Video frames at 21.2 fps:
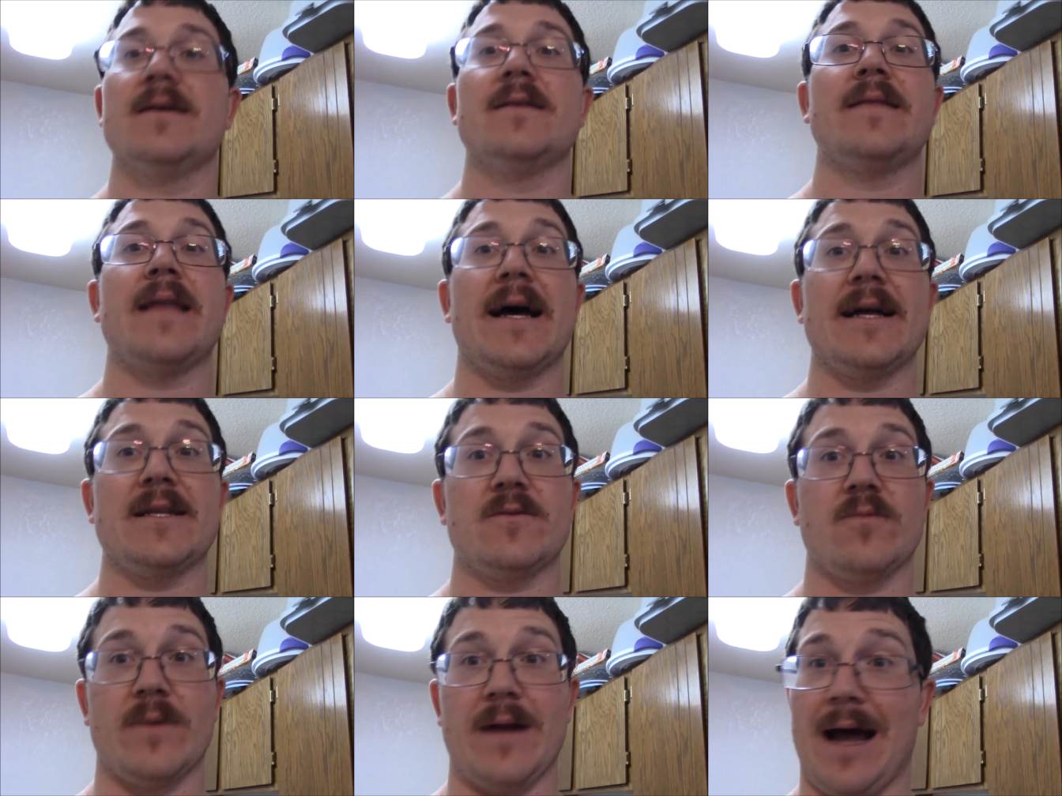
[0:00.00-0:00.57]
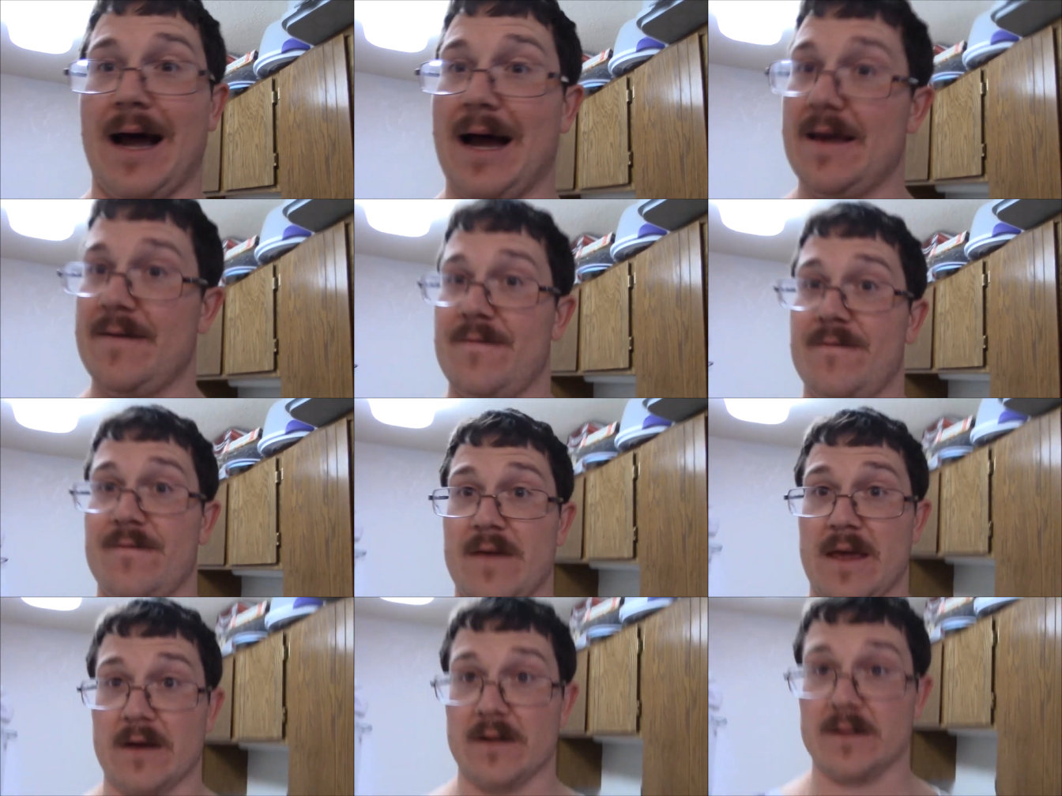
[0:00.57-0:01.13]
That's what I
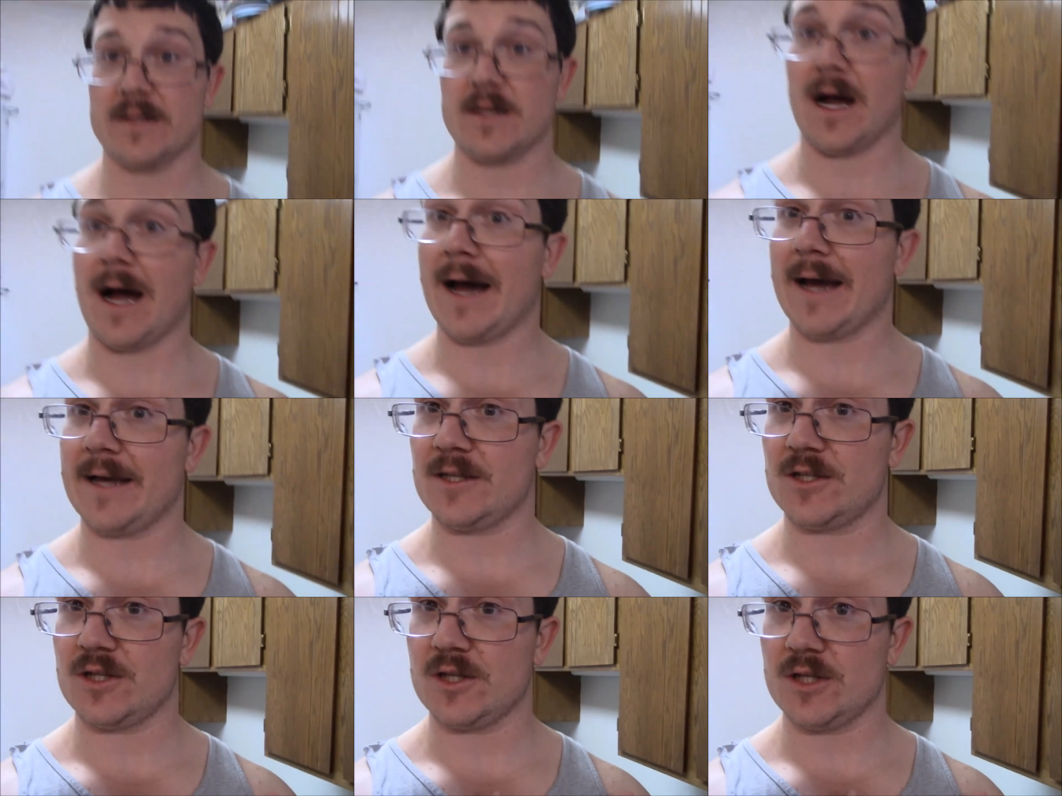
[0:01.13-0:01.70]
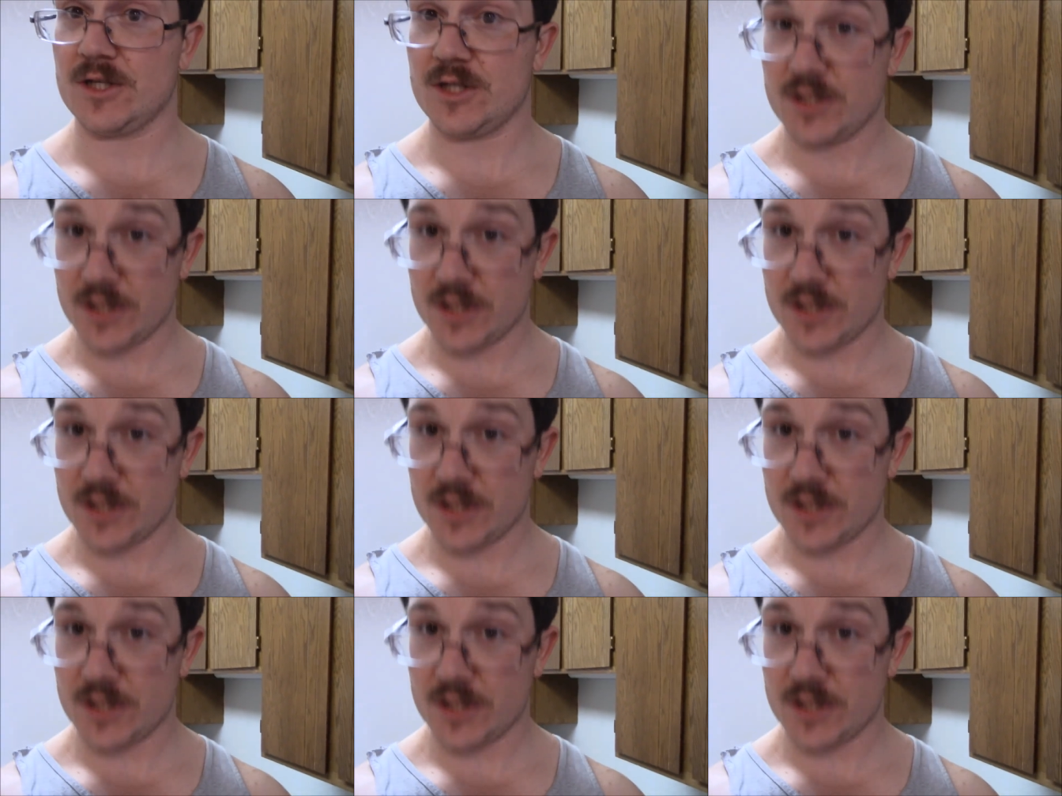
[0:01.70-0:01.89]
feel I should